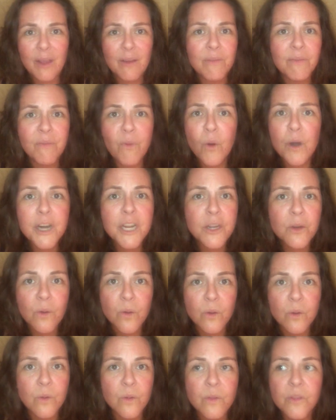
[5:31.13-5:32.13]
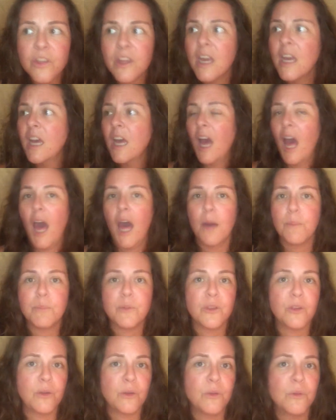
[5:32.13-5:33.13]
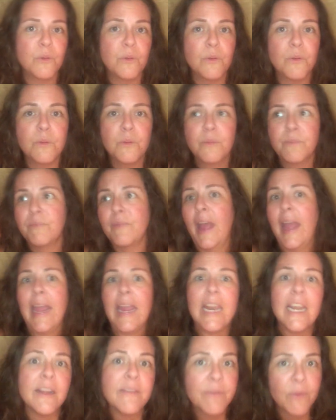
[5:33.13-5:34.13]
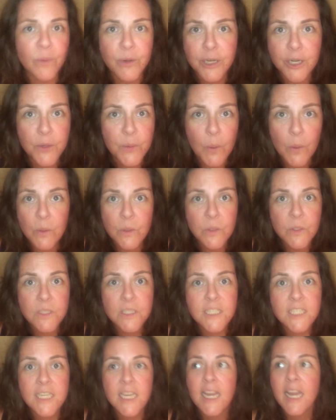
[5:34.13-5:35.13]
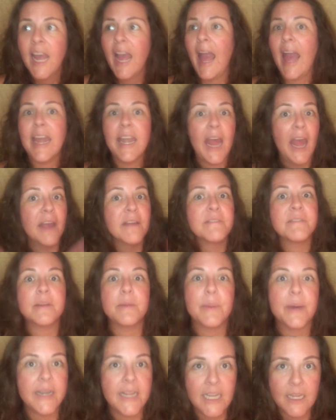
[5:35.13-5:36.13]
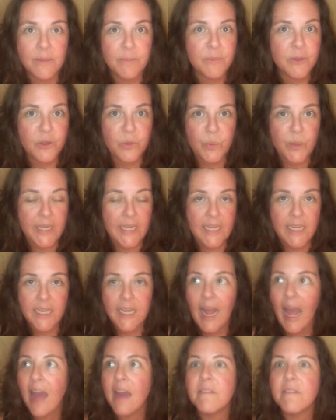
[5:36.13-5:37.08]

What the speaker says: 4-year-olds up to 84-year-olds and everybody in between.